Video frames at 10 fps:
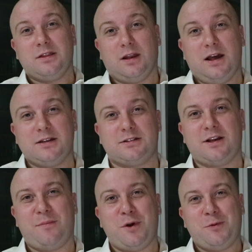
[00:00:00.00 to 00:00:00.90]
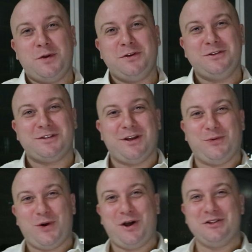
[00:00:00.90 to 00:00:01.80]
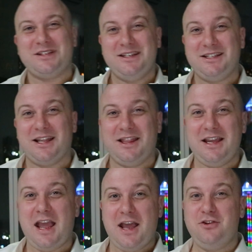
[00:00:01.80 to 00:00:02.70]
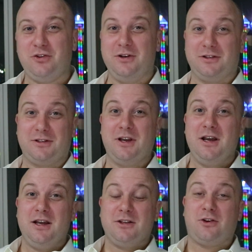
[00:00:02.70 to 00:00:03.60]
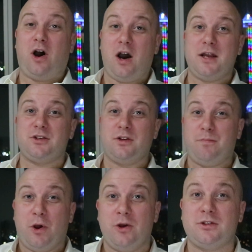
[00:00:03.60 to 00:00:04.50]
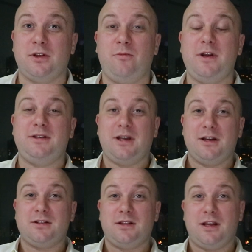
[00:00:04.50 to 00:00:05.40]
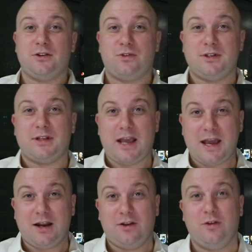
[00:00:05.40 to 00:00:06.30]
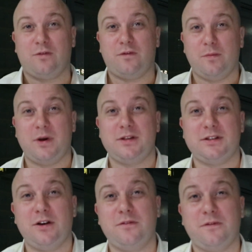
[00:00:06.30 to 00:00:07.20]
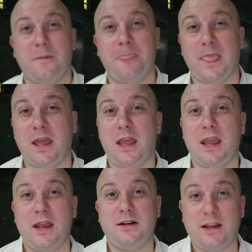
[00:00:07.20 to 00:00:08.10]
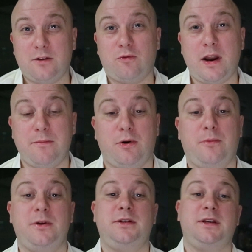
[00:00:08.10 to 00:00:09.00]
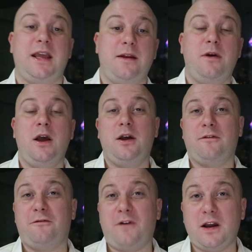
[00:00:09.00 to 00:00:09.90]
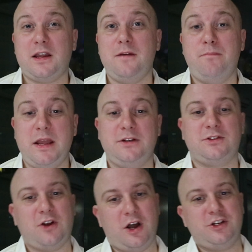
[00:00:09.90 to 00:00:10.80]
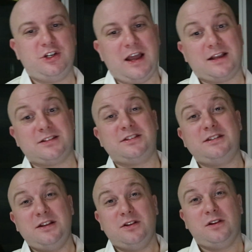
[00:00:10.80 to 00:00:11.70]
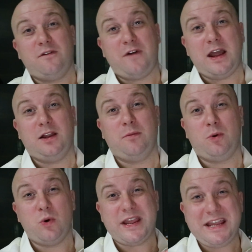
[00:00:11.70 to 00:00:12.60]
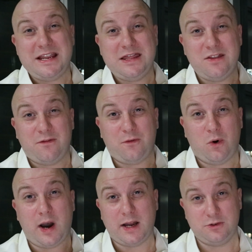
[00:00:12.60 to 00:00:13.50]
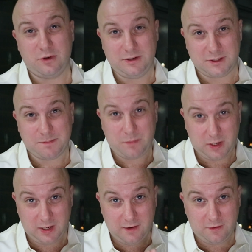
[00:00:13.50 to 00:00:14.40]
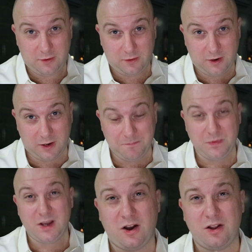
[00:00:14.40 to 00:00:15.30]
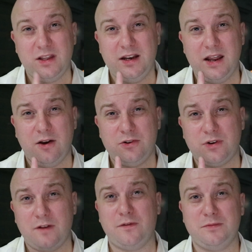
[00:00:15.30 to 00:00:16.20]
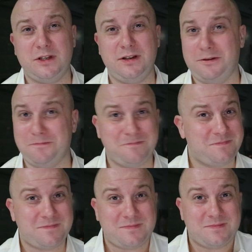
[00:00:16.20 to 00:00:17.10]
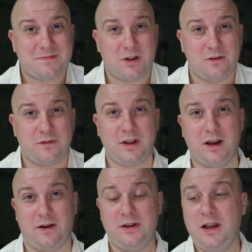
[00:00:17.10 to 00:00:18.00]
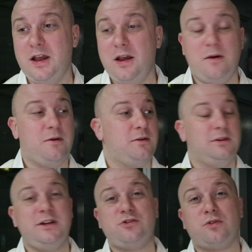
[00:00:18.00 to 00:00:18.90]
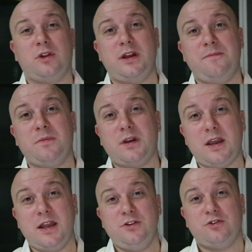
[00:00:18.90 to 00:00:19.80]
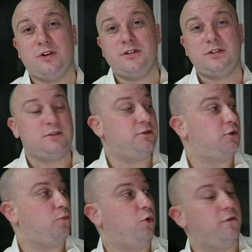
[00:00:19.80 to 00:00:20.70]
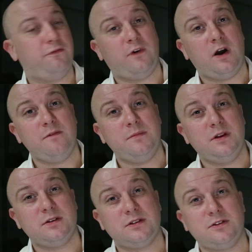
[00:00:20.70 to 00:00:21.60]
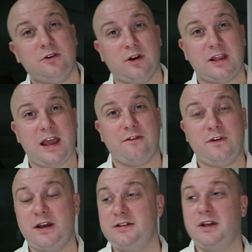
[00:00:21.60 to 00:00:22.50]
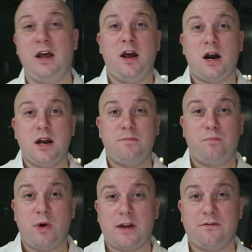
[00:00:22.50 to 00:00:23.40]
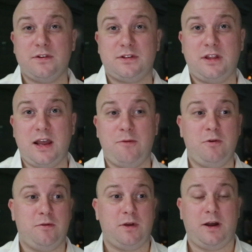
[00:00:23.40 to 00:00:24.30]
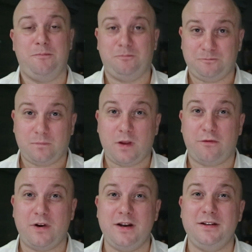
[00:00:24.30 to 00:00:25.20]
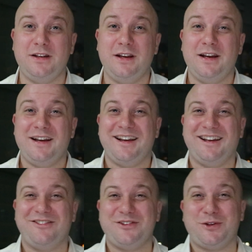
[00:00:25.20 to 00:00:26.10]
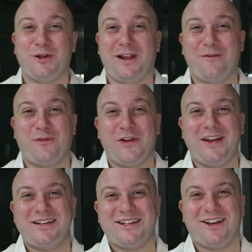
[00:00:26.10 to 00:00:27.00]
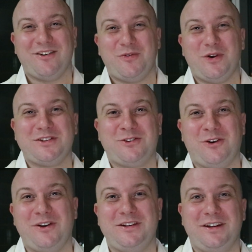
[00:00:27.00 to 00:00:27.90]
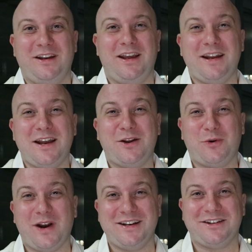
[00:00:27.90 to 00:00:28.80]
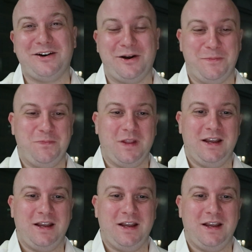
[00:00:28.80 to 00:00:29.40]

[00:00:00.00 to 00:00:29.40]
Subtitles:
The last suburb in New South Wales is the Entrance. So I actually personally went down to the Entrance, had a look for myself, and yeah, great properties again. Funky beachside shacks still available in the 400s, believe it or not. Only an hour drive from Sydney. Go figure. Literally, Entrance, you could walk 5 minutes, you're at cafes. I had breakfast there with a friend. It was a lovely Italian restaurant and had a great time.